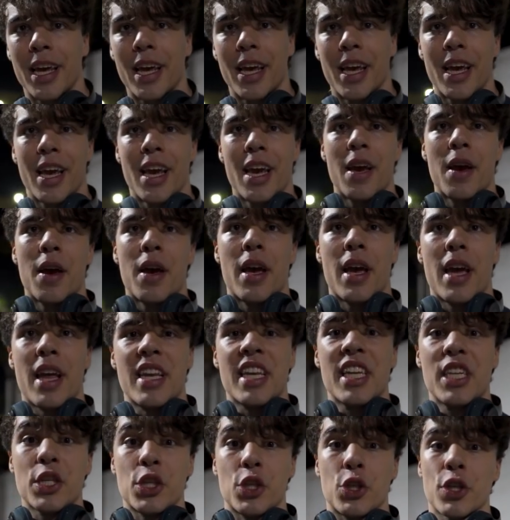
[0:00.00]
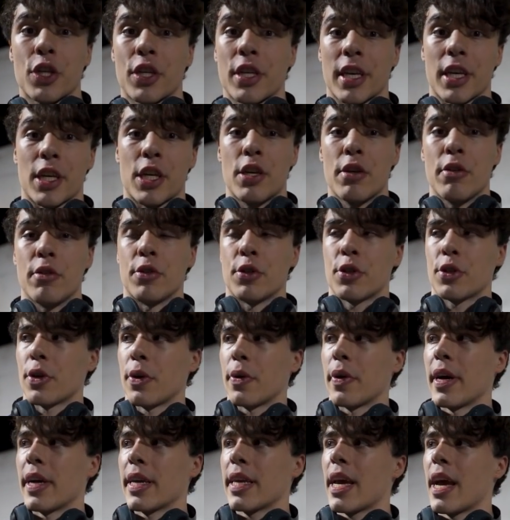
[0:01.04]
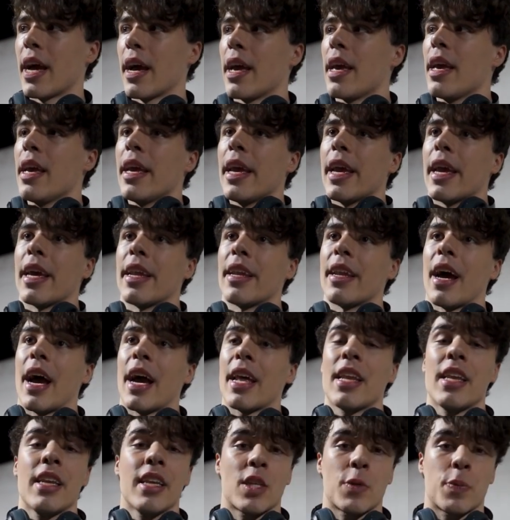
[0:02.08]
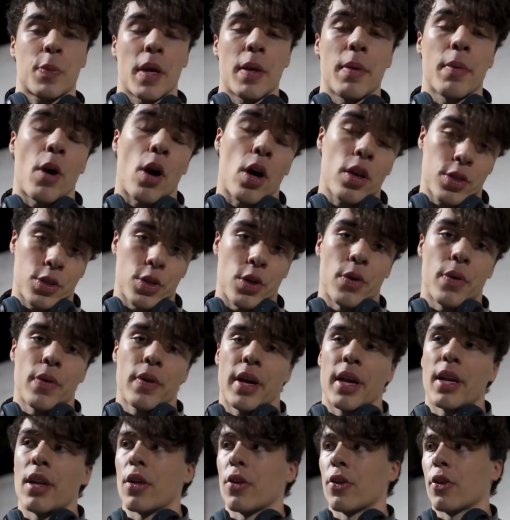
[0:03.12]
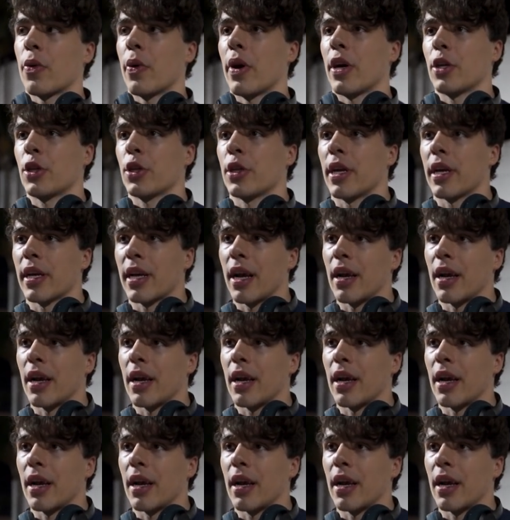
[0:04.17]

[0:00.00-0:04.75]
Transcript: he was like up close. And he just looked like huge. So uh, yeah, and I didn't. and also another question I